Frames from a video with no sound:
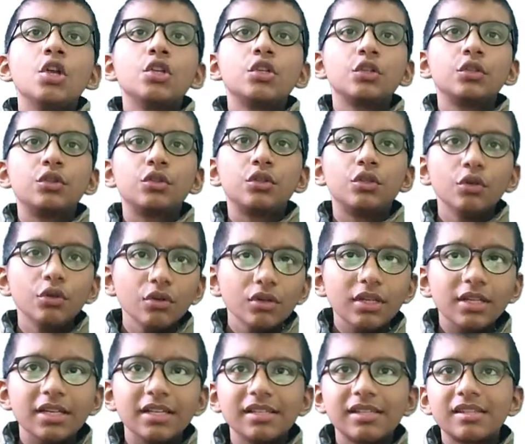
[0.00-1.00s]
To do
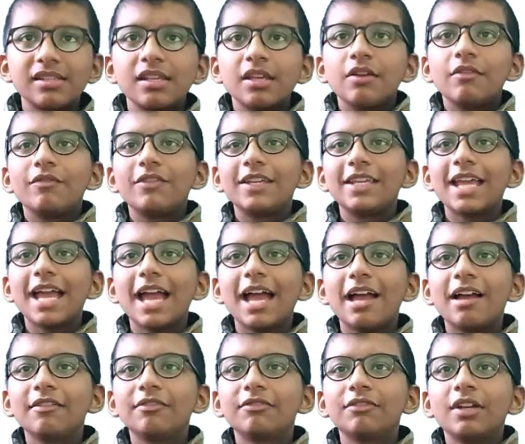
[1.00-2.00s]
this, we
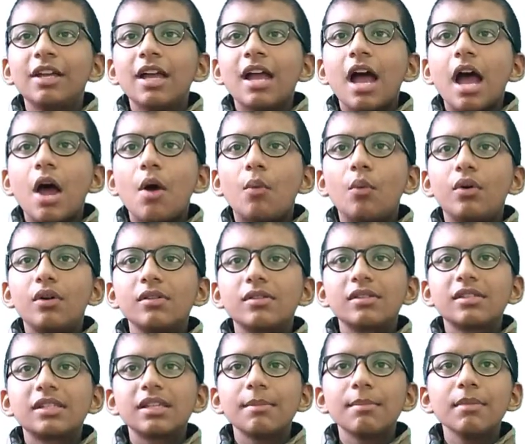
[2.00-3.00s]
have our
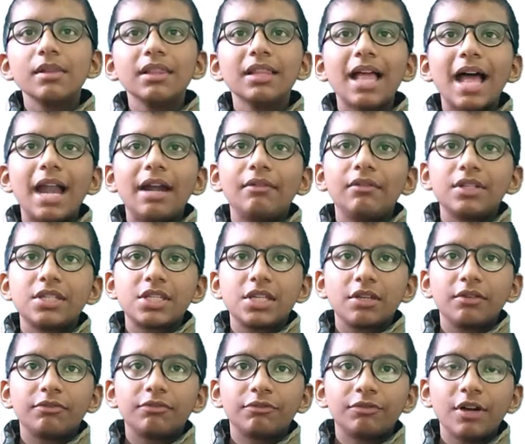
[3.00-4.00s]

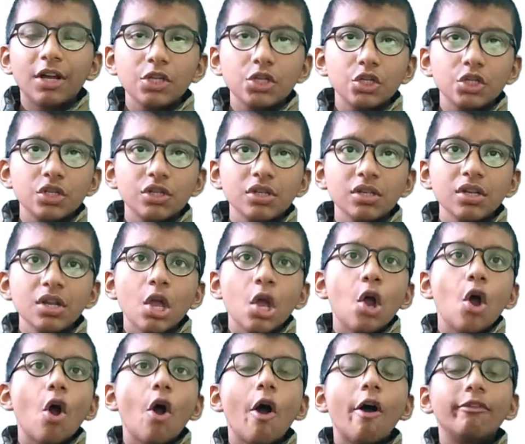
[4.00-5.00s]
similarity function
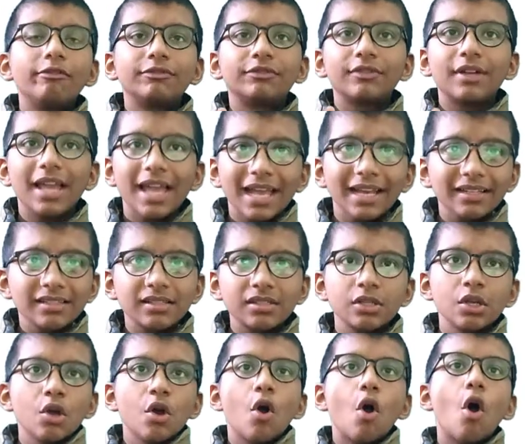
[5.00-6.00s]
of
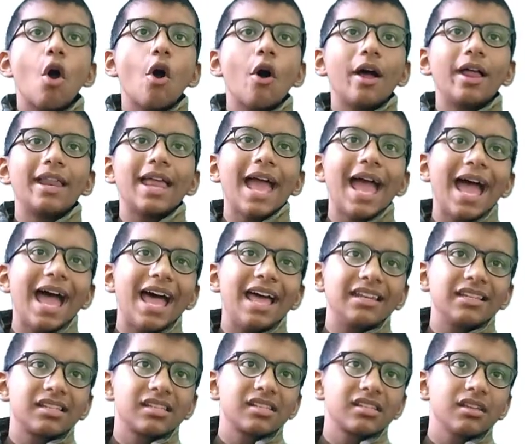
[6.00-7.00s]
x on
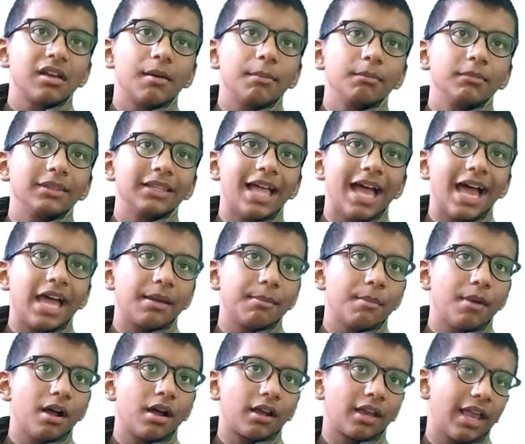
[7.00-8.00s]
and some
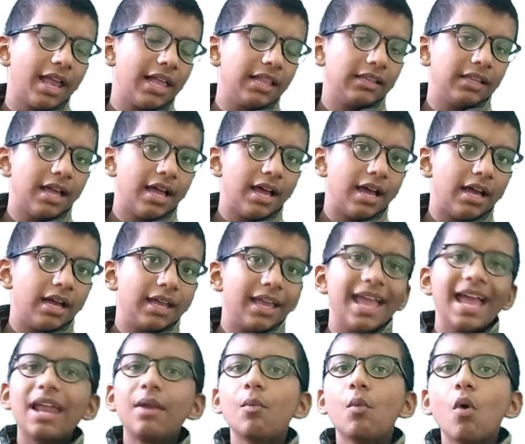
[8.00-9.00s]
landmark li.
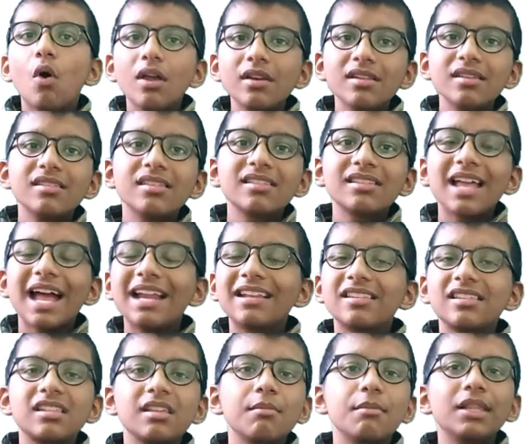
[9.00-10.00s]
And what does that
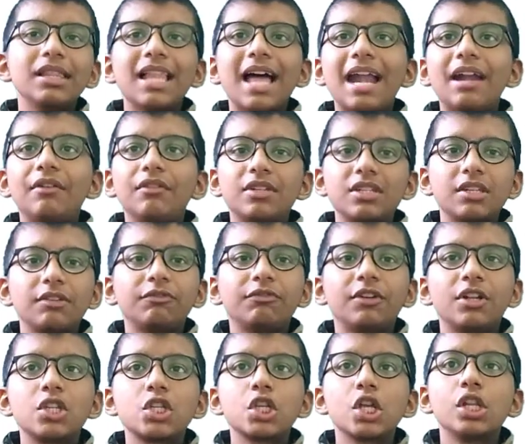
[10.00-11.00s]
similarity
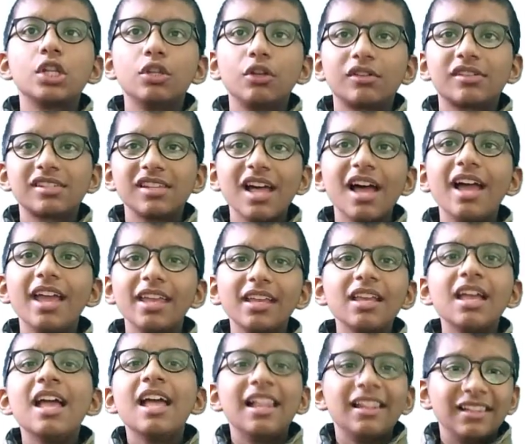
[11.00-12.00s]
function looks
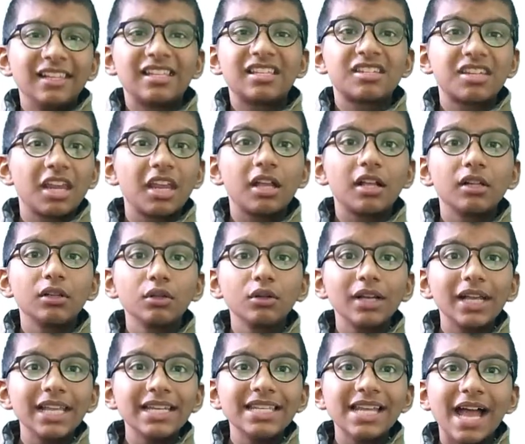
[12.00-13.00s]
like? Let's take a
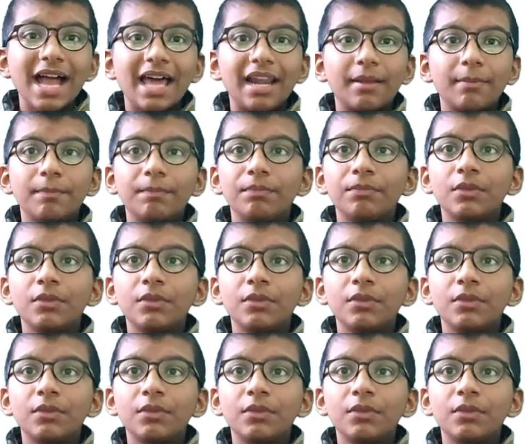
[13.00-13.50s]
look at that.